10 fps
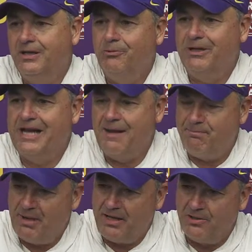we got
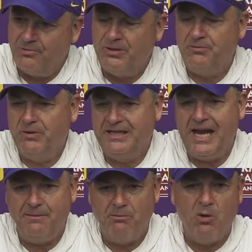better, we, we
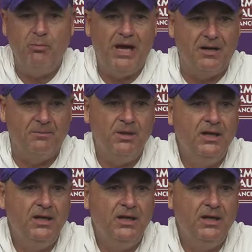gained momentum